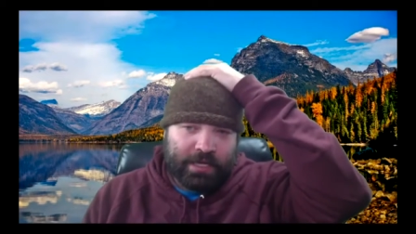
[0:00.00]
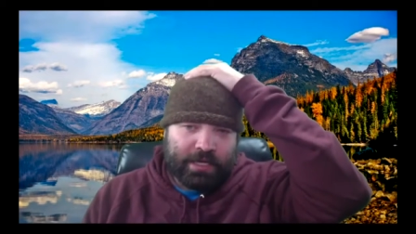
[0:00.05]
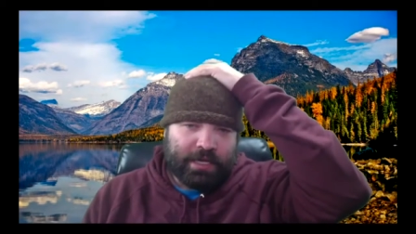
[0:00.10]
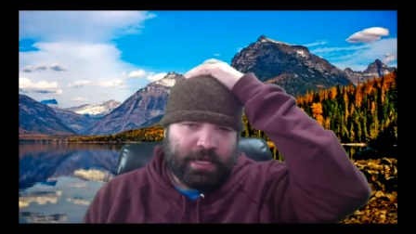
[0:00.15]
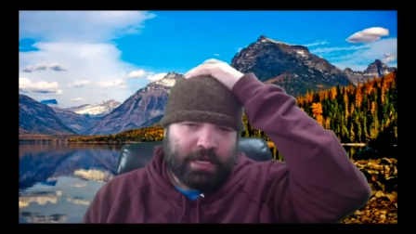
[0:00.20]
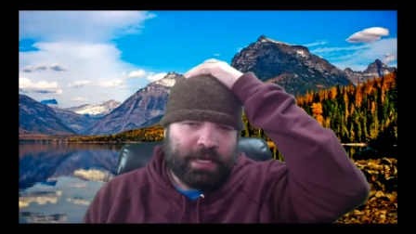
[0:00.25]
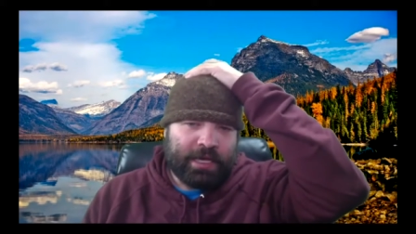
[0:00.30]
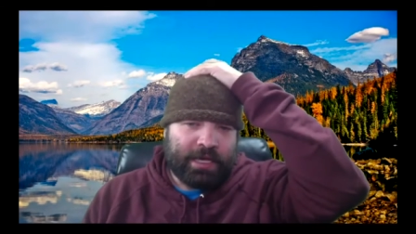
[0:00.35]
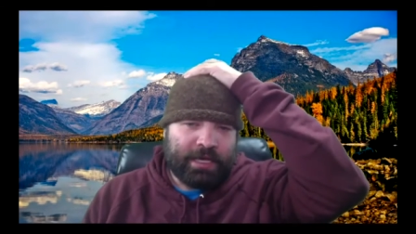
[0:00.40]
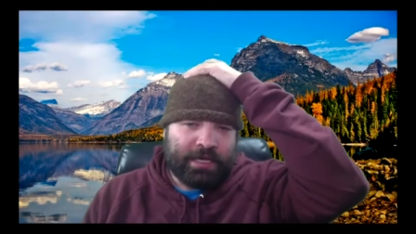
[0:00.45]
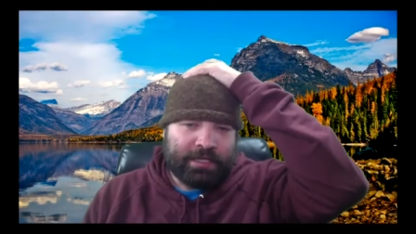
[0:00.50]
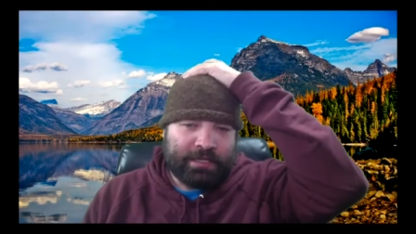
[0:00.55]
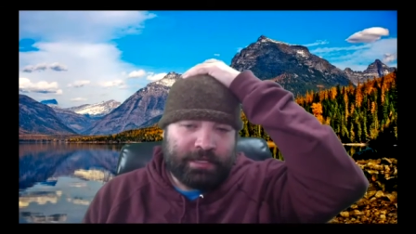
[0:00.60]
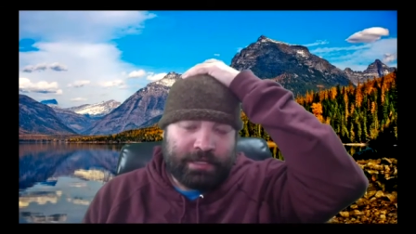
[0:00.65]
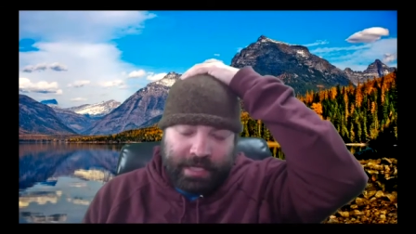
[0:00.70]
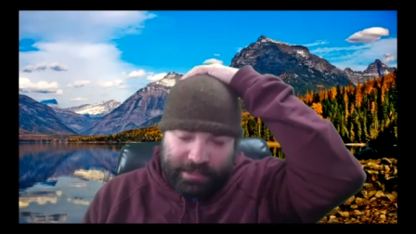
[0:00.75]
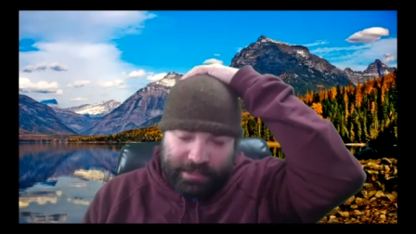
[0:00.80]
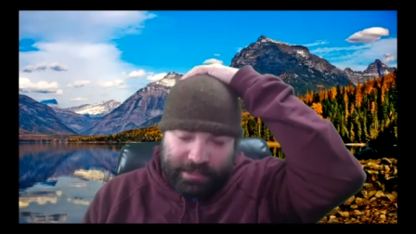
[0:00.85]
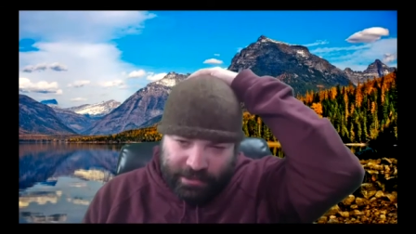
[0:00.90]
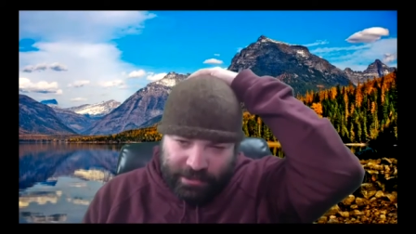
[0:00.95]
And
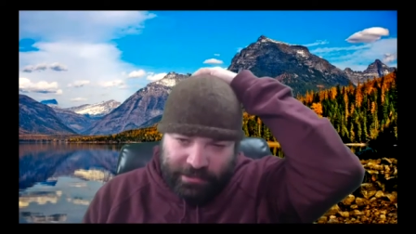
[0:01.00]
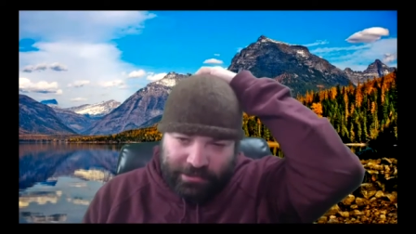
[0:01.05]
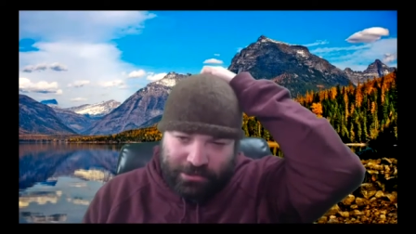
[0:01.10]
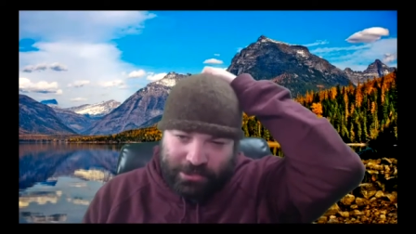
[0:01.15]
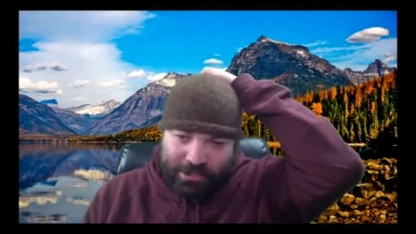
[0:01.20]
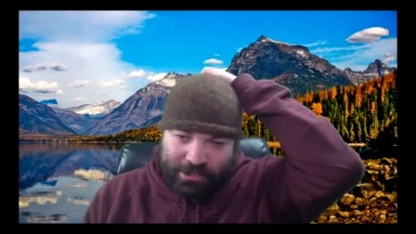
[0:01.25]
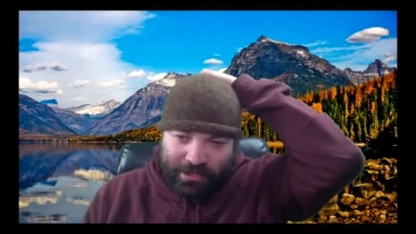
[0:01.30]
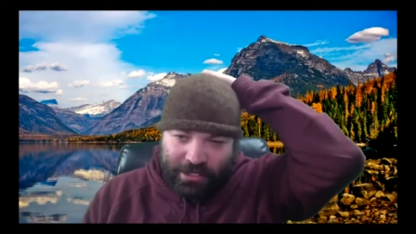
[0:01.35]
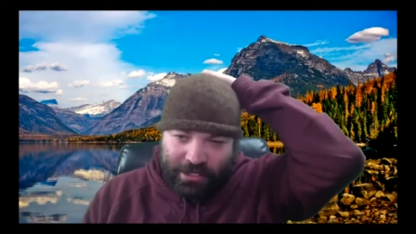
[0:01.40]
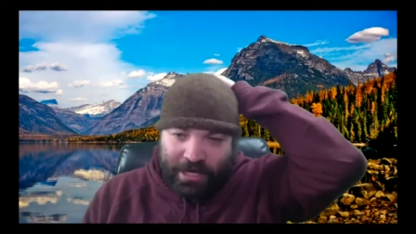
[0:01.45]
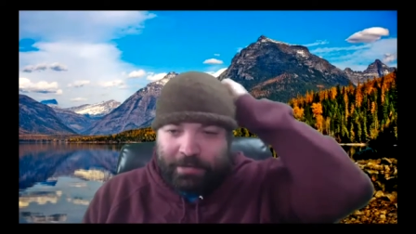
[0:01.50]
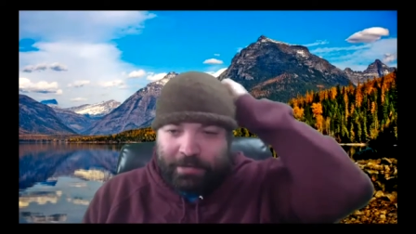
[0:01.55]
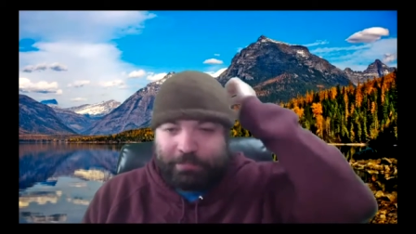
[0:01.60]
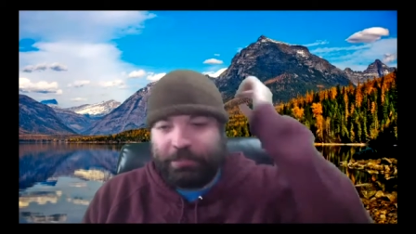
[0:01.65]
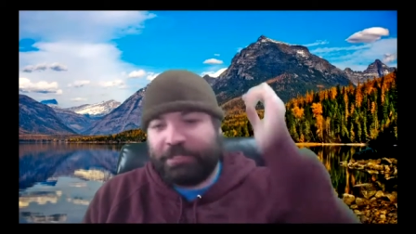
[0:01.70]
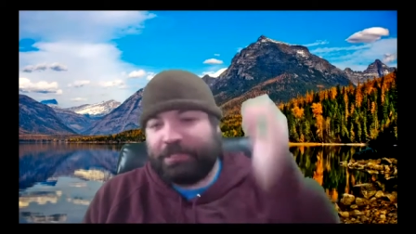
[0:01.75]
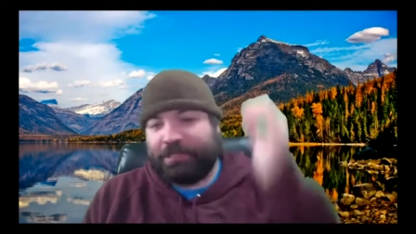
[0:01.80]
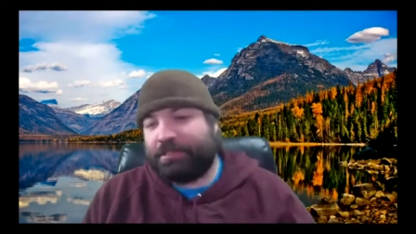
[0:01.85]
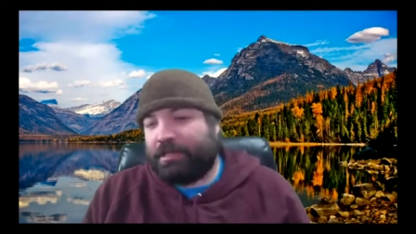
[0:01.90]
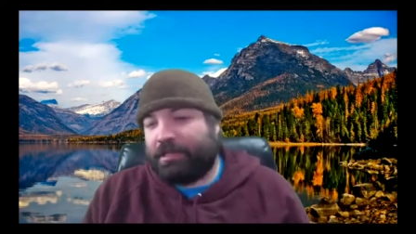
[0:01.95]
that's an interesting thought,
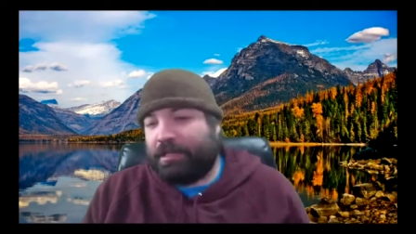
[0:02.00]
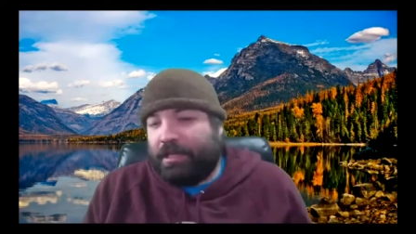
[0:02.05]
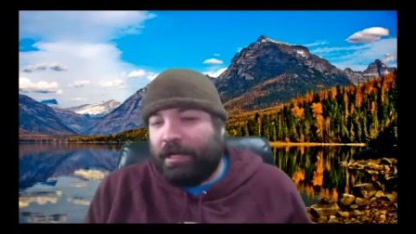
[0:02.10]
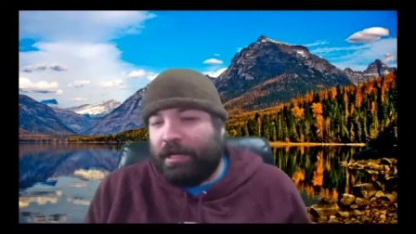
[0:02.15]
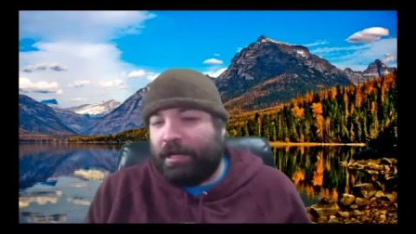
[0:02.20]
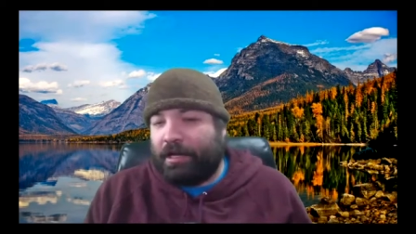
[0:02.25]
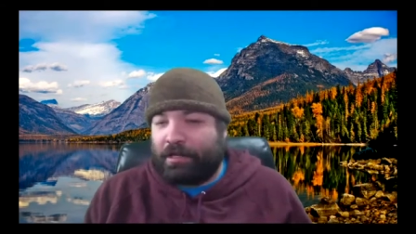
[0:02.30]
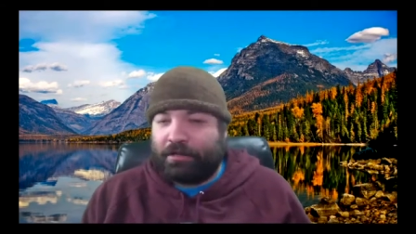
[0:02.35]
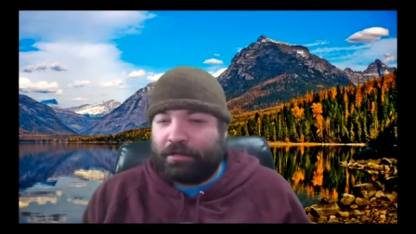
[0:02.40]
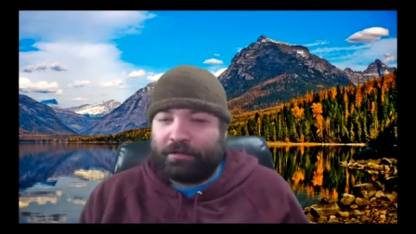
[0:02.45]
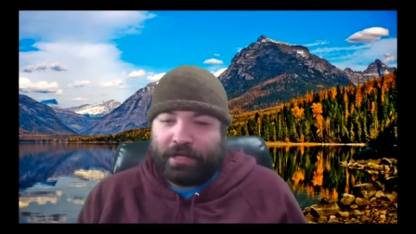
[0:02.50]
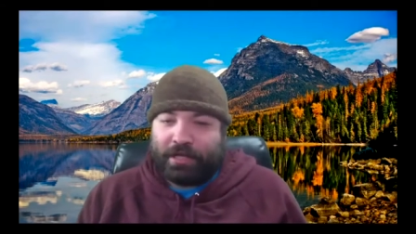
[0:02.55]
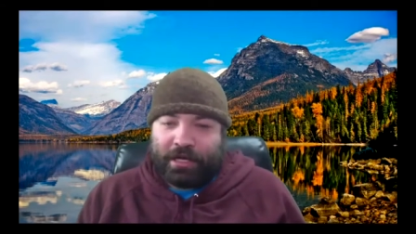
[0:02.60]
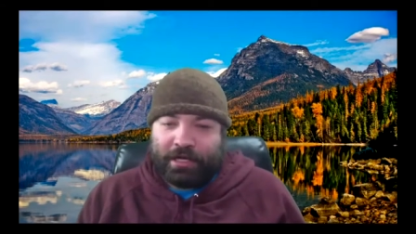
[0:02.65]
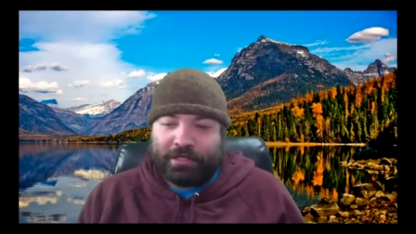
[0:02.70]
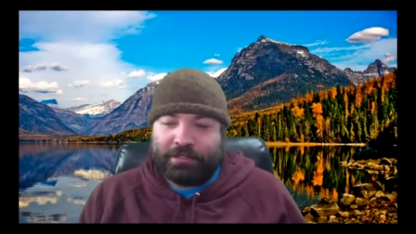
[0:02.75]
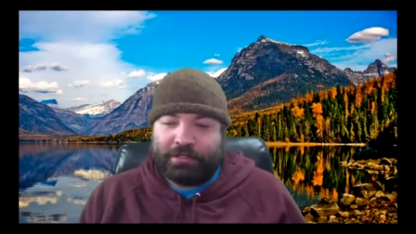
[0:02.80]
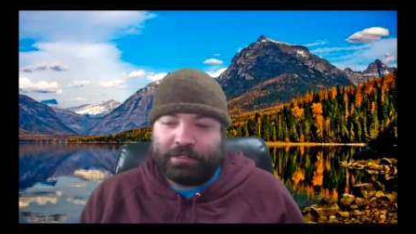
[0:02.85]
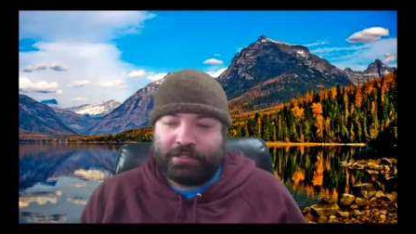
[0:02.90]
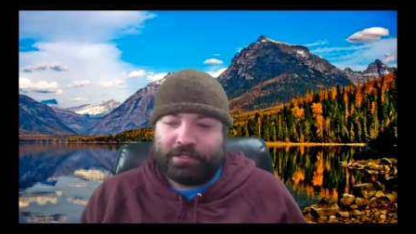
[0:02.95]
because another
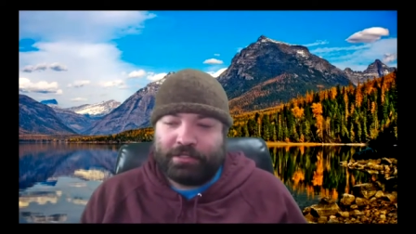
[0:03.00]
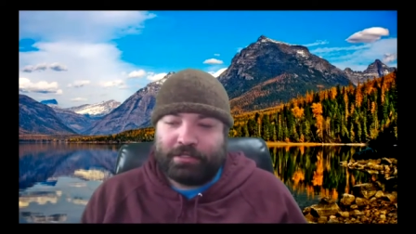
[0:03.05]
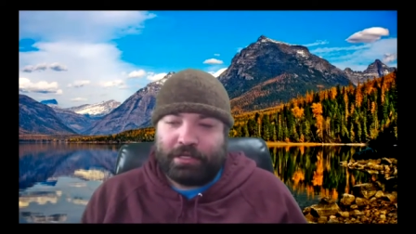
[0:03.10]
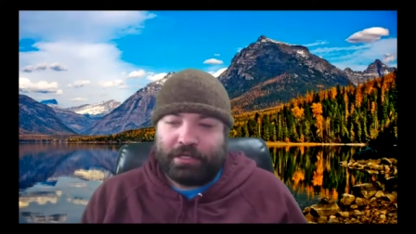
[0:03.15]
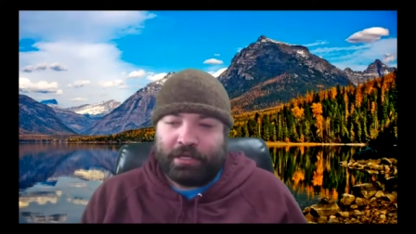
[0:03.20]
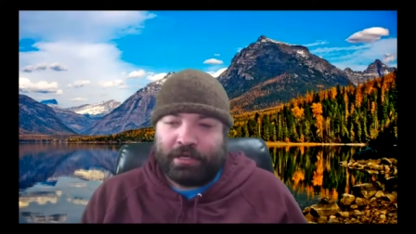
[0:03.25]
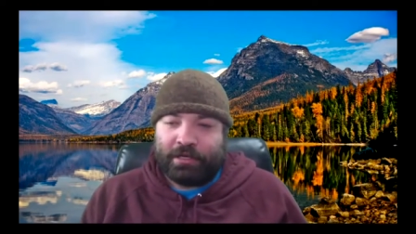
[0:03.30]
thought is